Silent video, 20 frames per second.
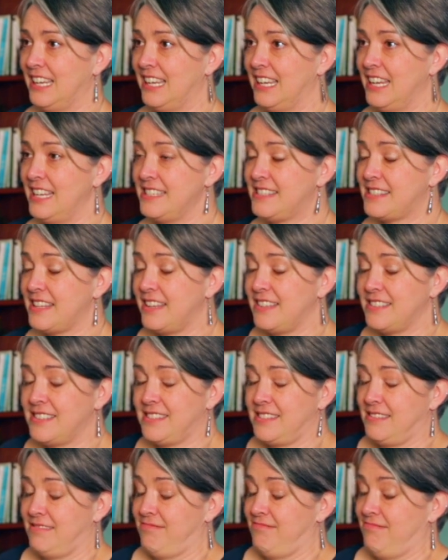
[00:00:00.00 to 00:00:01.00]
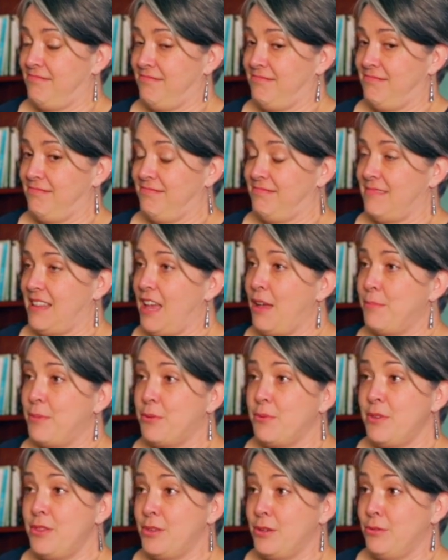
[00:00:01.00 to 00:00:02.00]
He says, I'll be
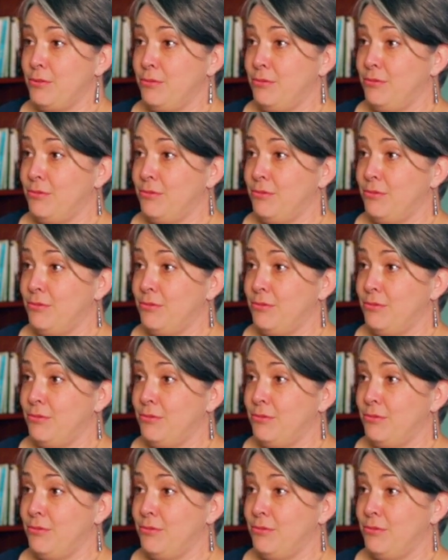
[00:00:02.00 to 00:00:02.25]
with you.